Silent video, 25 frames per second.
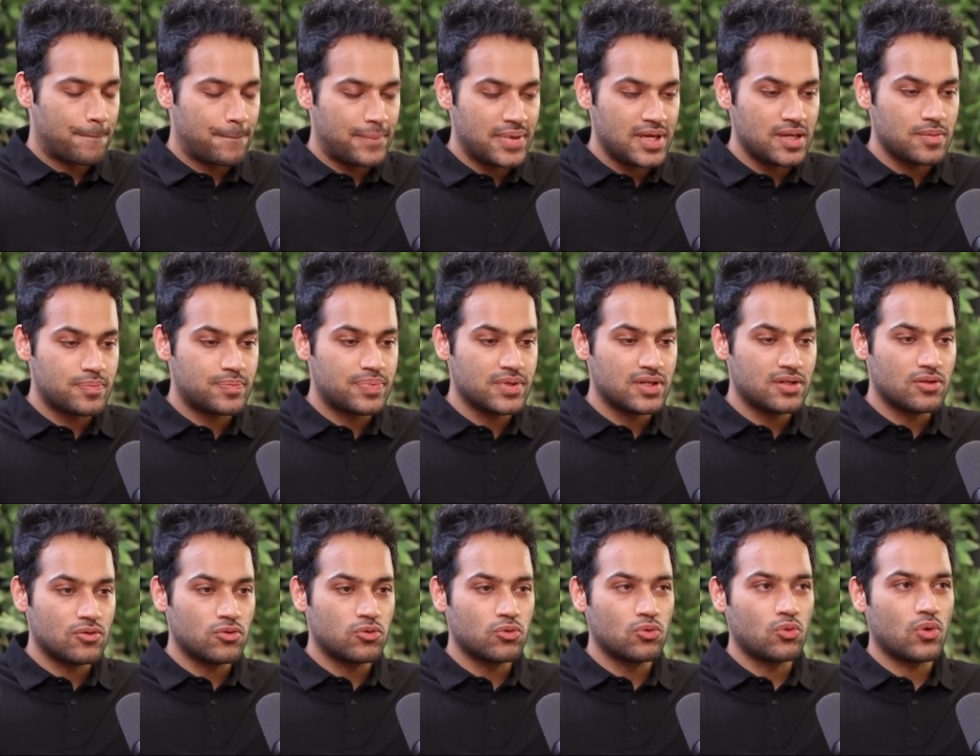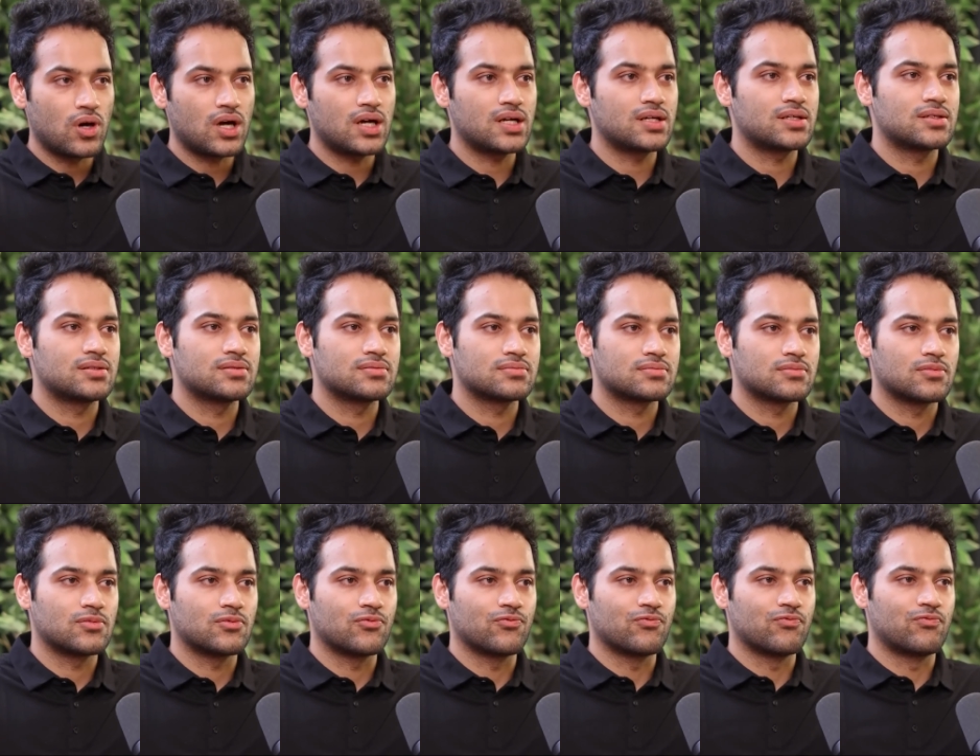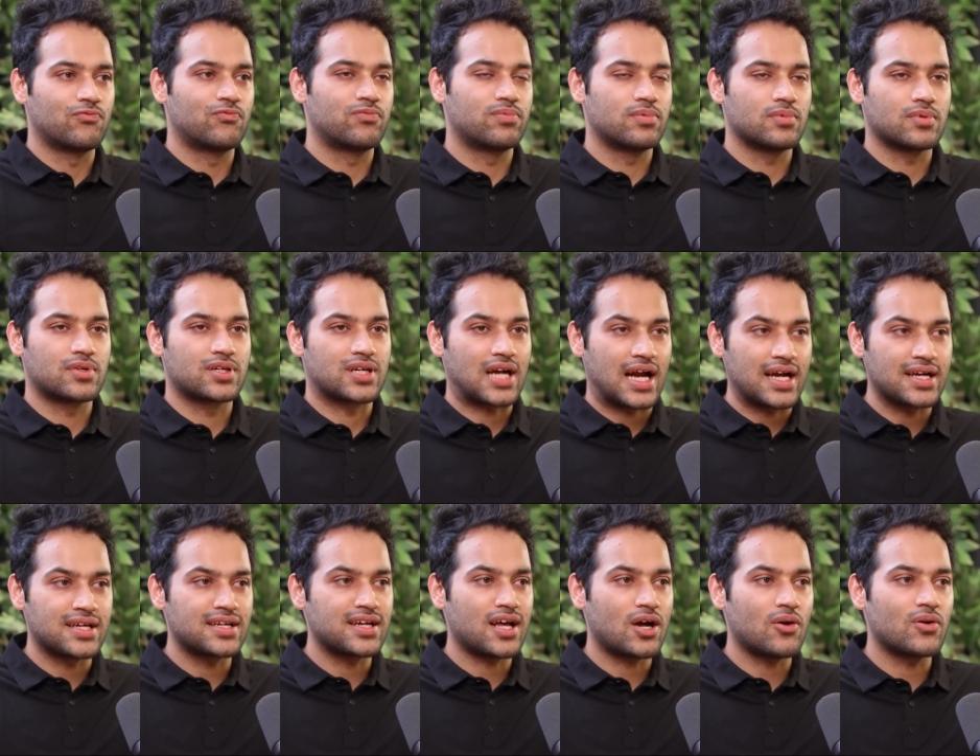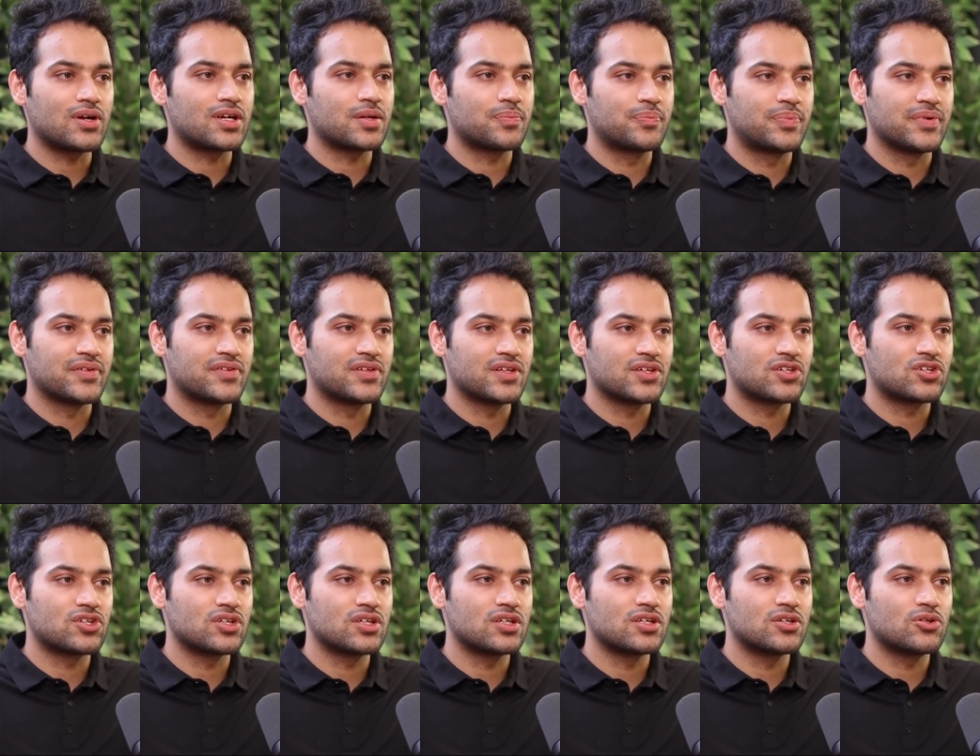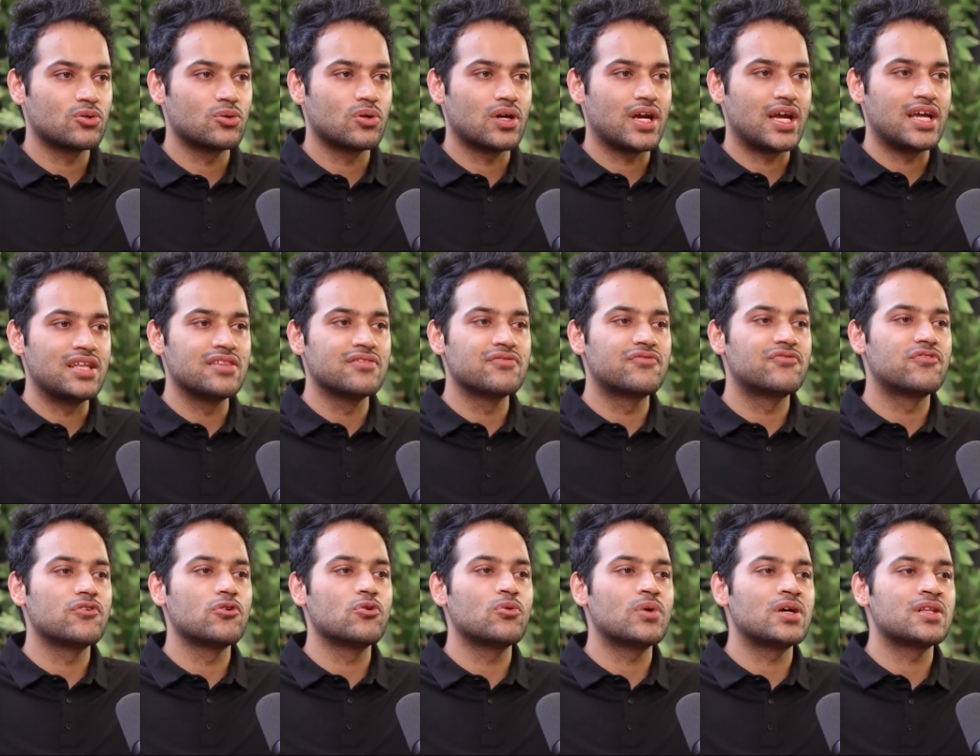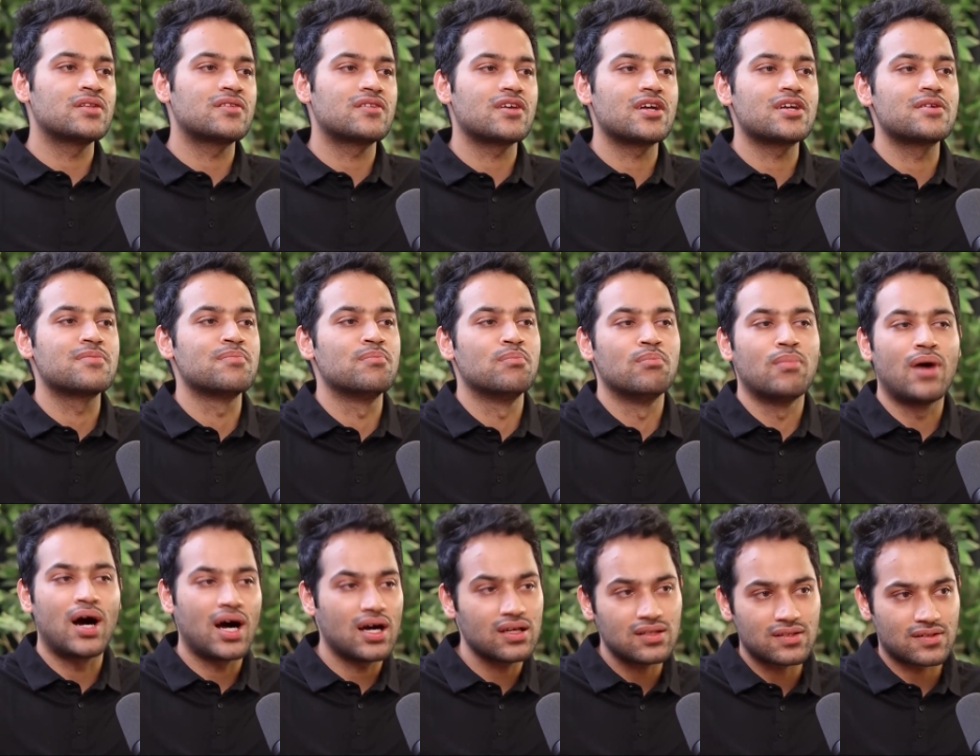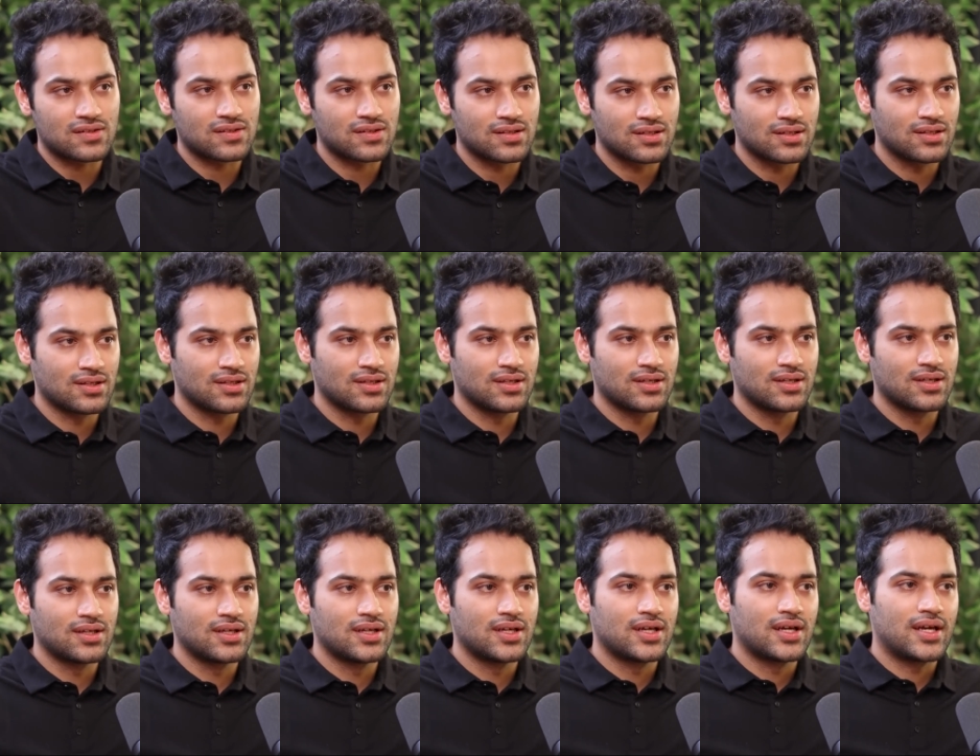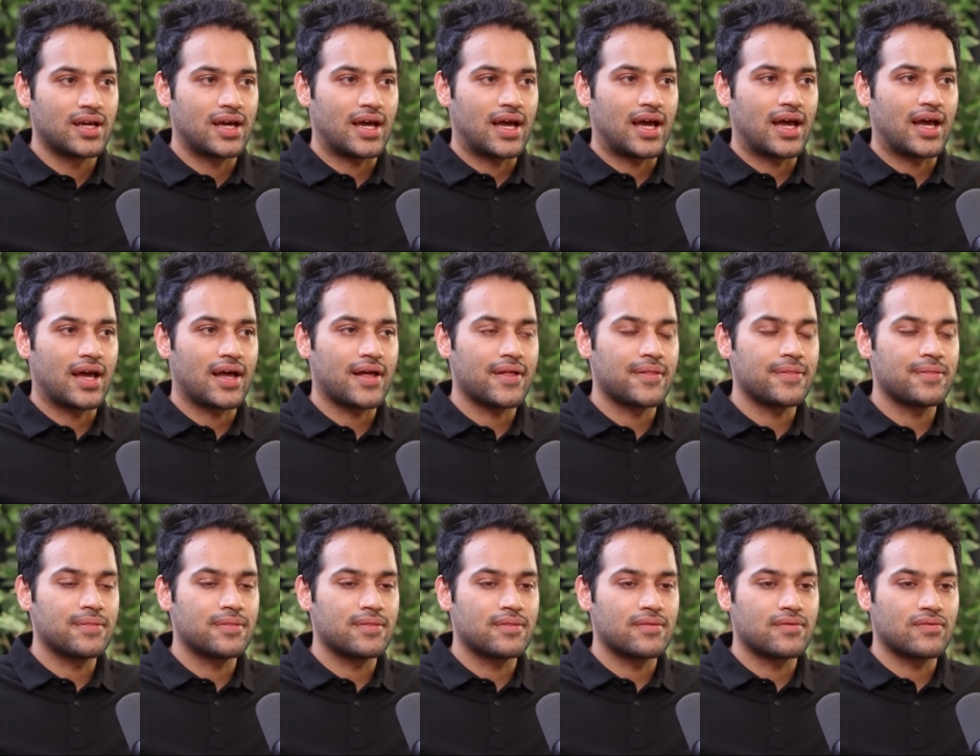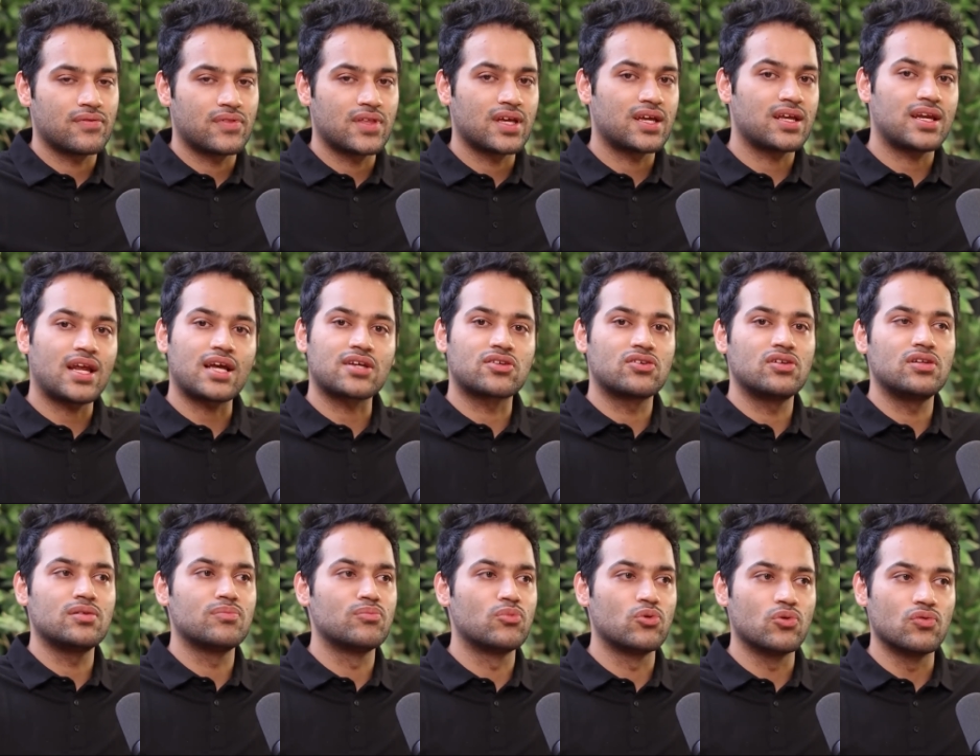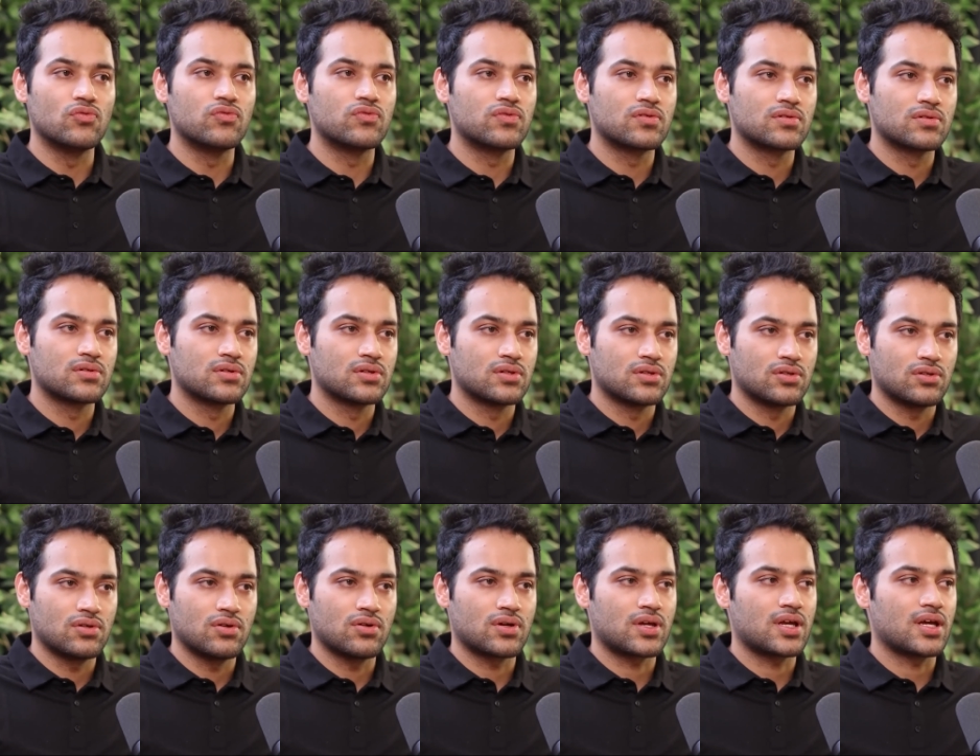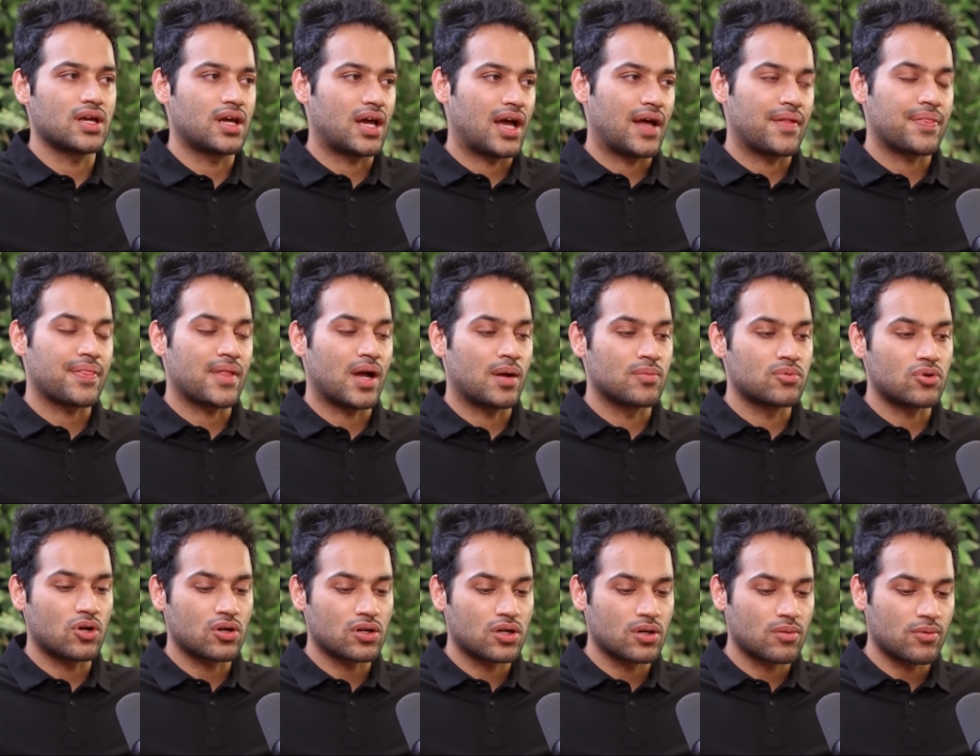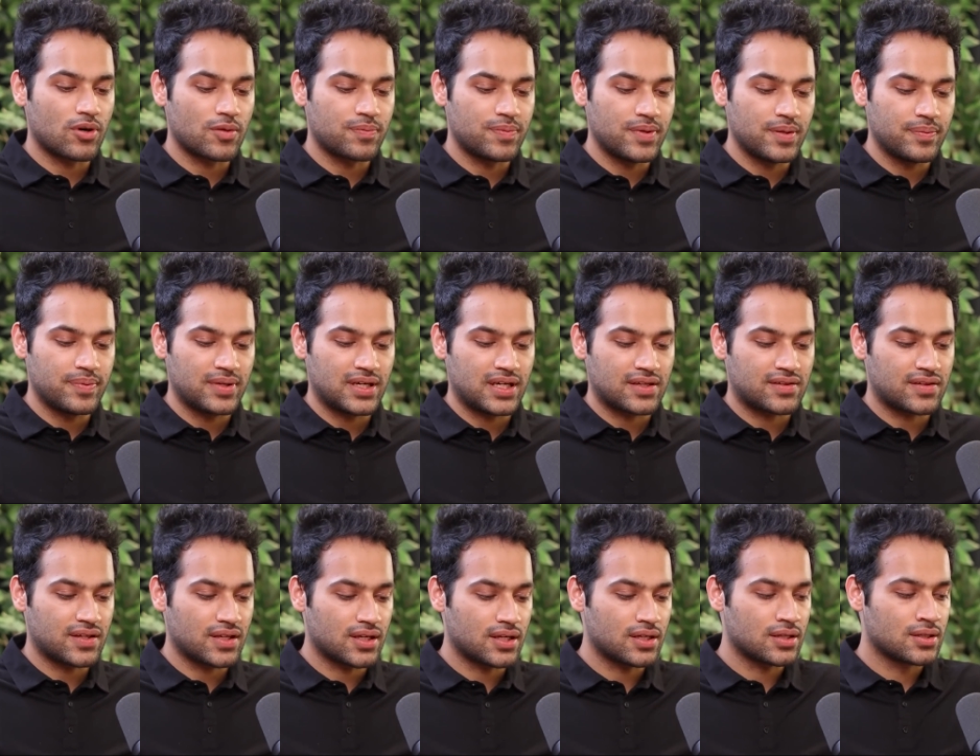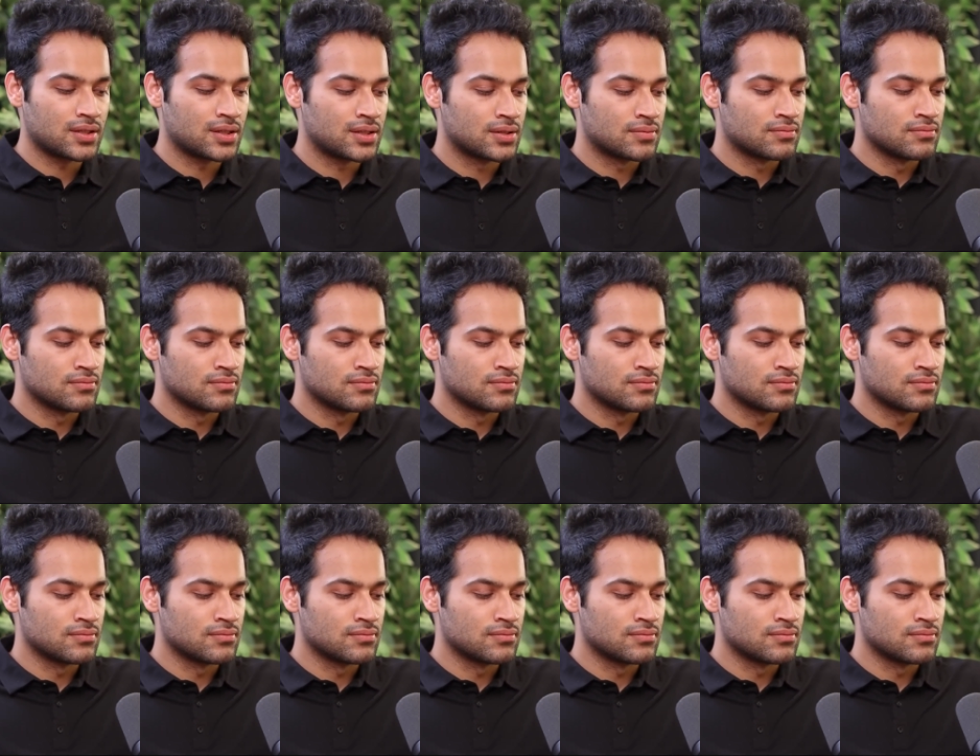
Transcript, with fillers: people who are right now at a position to influence at mass and they can actually move. Okay. And I'm talking about people, let's say